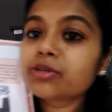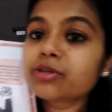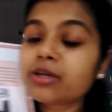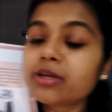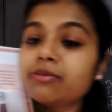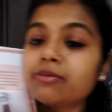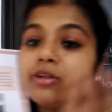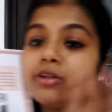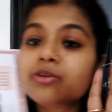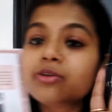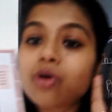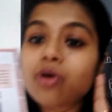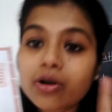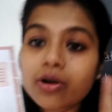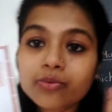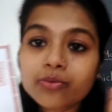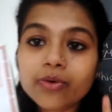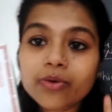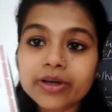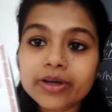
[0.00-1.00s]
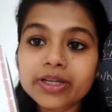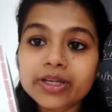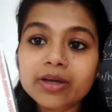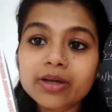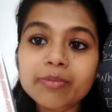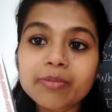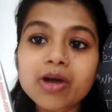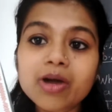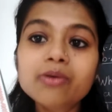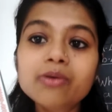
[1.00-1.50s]
they will not worry
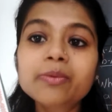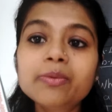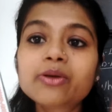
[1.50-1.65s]
about,